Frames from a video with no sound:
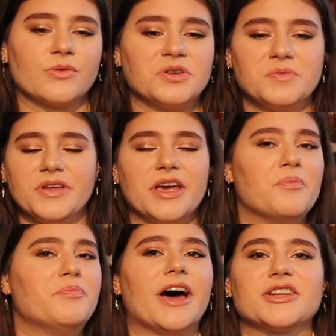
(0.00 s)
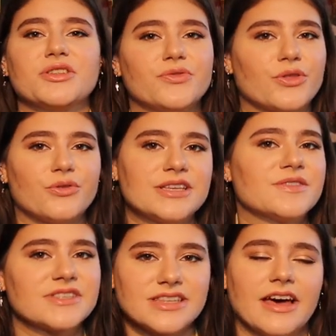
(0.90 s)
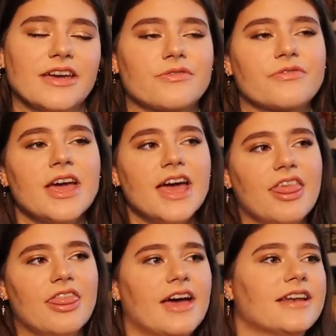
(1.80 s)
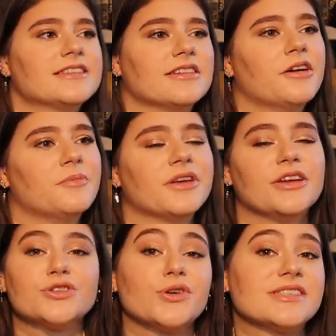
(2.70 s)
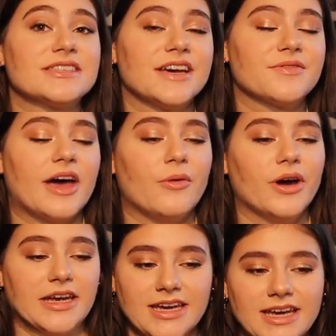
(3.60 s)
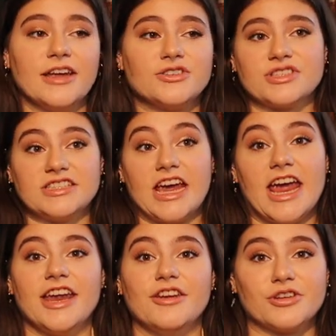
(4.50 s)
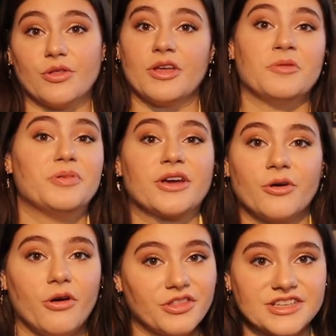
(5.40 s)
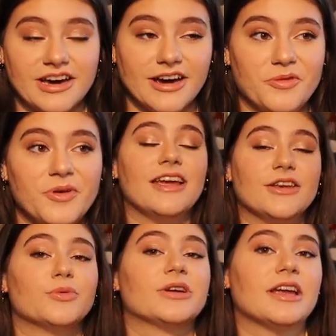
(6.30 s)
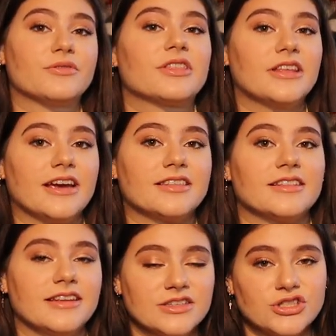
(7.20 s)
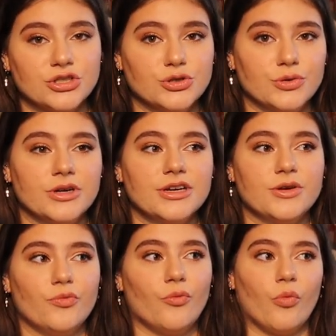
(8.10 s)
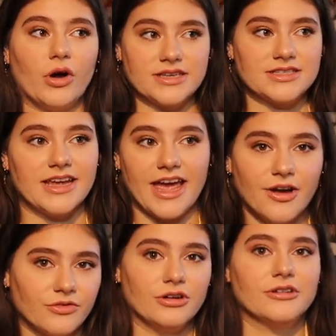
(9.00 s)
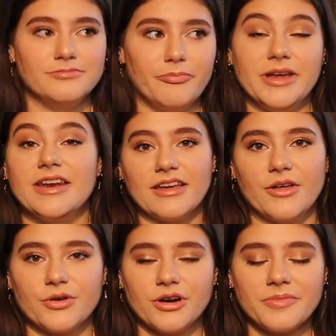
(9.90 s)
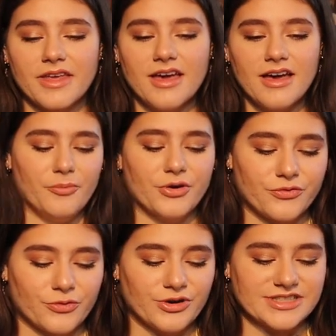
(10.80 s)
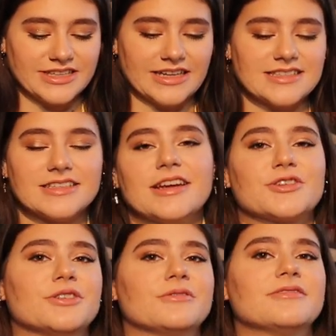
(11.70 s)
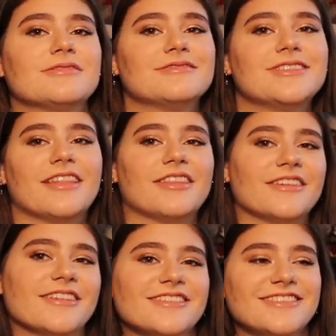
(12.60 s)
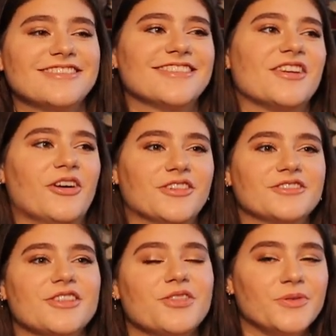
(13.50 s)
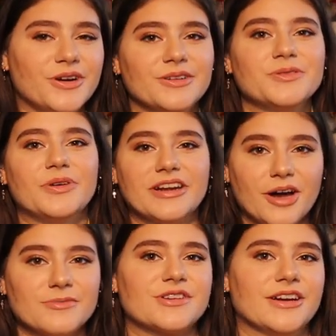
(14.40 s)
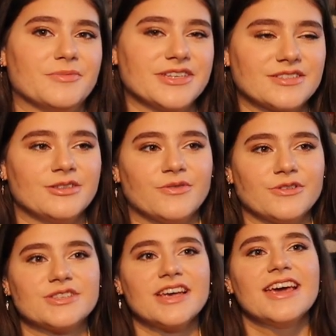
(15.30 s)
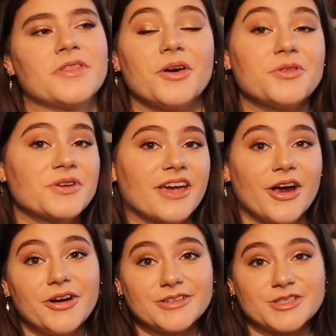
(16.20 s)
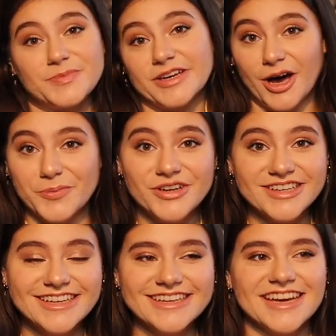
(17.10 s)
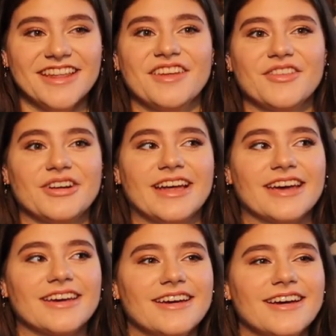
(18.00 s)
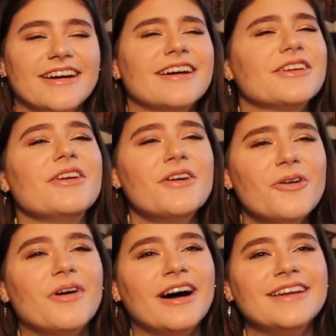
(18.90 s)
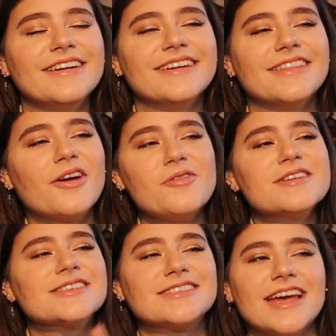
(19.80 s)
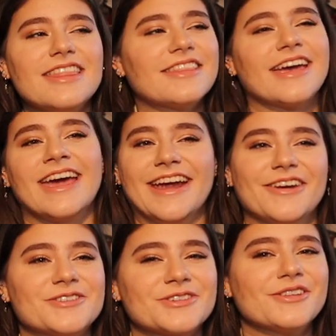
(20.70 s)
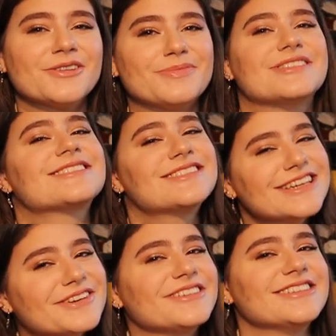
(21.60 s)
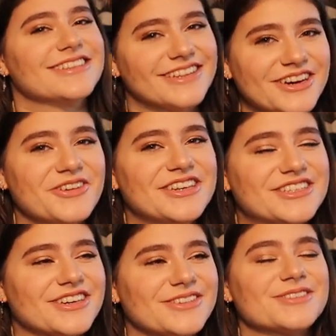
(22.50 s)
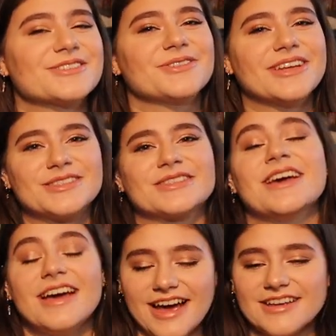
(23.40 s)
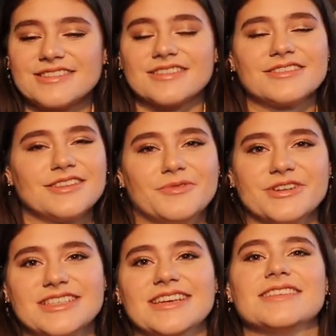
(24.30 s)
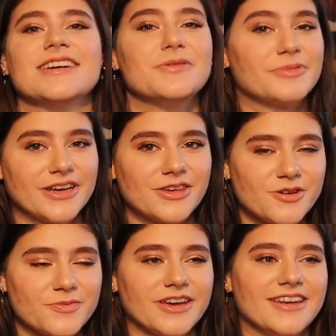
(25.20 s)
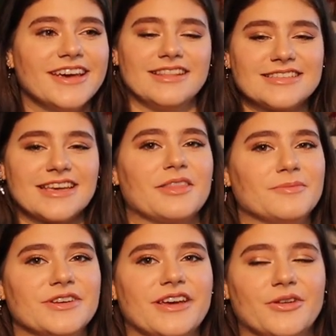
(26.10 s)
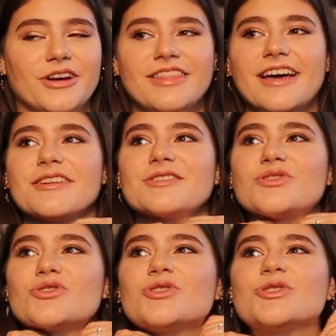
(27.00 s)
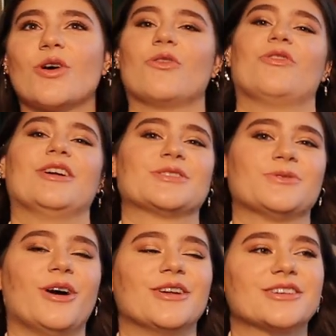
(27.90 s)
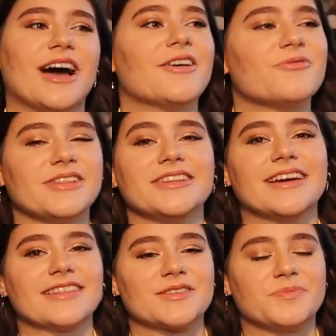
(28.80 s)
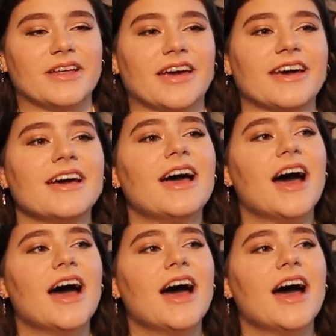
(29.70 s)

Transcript: going to be a bachelor for the rest of his life, that he enjoys his life that way. They just hate each other, they bicker all the time, and you would never think that these two would ever be together. But of course that's the tension and the, you know, thrill when it comes to enemies to lovers. The other characters pick up on it and then they're like, you know what? They're always saying that they hate each other, but secretly they love each other. So let's, as the summary says, play Cupid. Let's get them together. And that is so fun to watch. I really like this play.